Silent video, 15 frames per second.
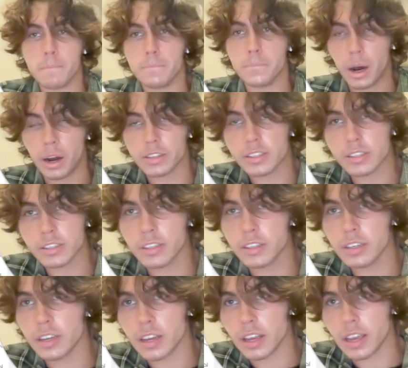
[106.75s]
But
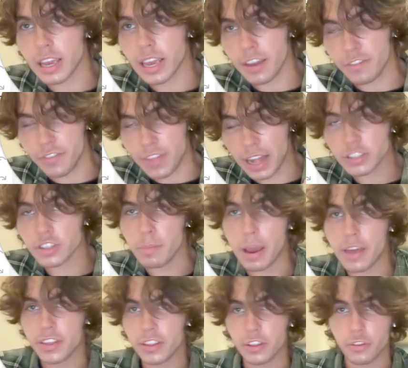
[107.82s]
if that's the
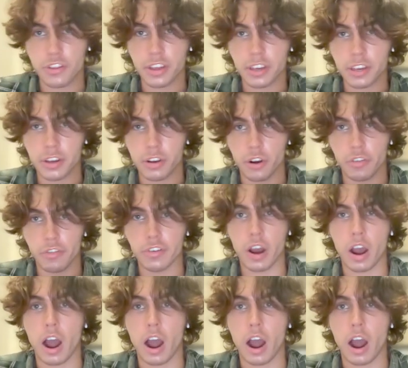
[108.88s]
main thing that you're thinking of,